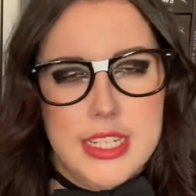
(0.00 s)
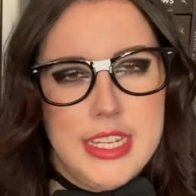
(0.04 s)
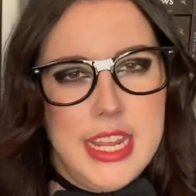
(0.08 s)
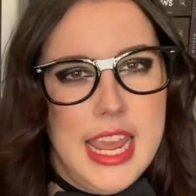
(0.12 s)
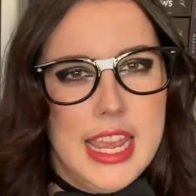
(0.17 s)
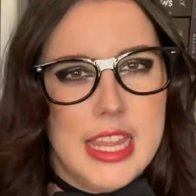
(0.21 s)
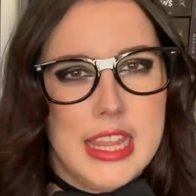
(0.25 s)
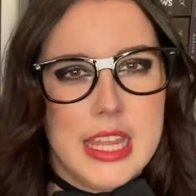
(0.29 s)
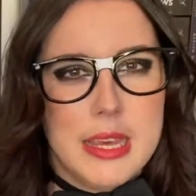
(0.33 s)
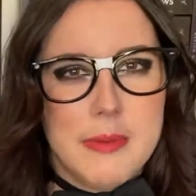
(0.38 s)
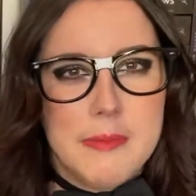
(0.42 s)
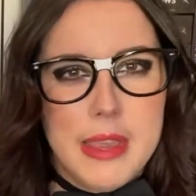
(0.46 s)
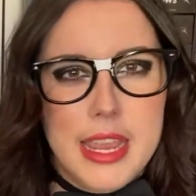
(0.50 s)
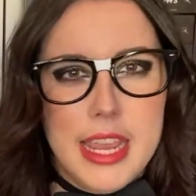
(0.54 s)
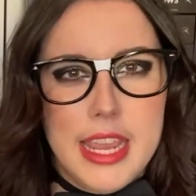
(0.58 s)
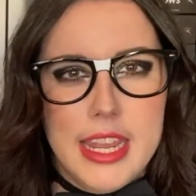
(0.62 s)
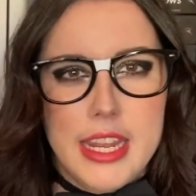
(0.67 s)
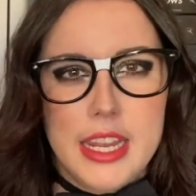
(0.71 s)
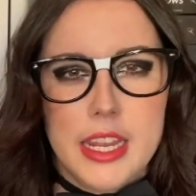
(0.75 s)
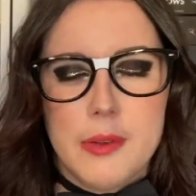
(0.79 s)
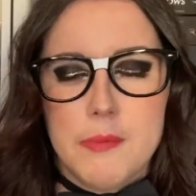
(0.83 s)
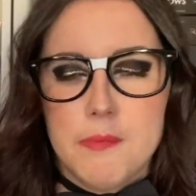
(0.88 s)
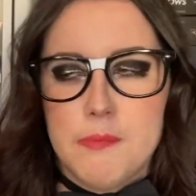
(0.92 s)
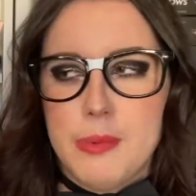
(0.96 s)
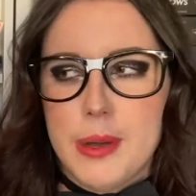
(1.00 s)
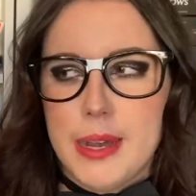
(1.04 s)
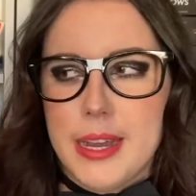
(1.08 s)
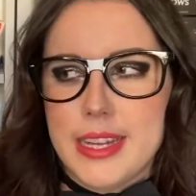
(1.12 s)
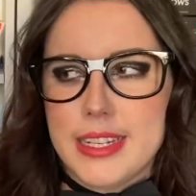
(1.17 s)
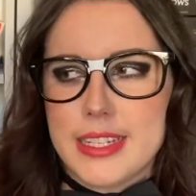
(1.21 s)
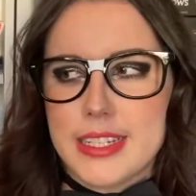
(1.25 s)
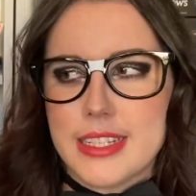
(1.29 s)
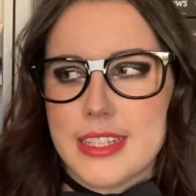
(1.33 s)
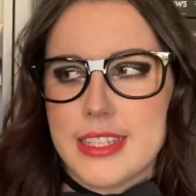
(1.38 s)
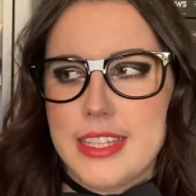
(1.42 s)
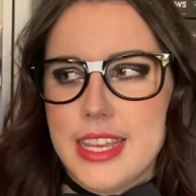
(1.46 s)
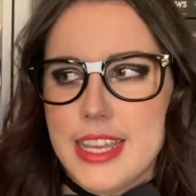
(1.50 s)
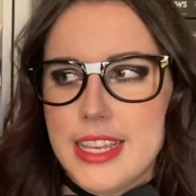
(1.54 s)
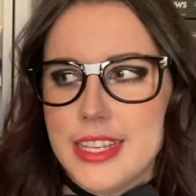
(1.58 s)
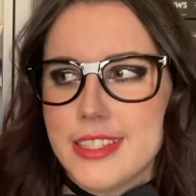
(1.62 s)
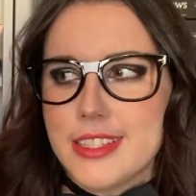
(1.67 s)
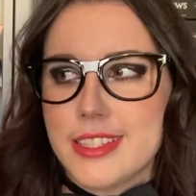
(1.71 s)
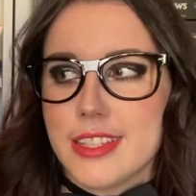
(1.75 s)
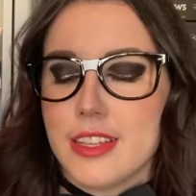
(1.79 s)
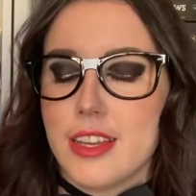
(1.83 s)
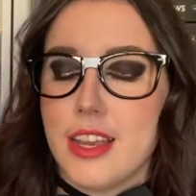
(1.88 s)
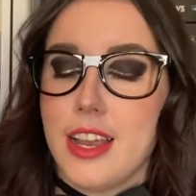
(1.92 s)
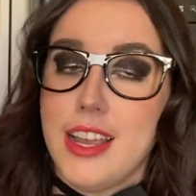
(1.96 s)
take them in, but things,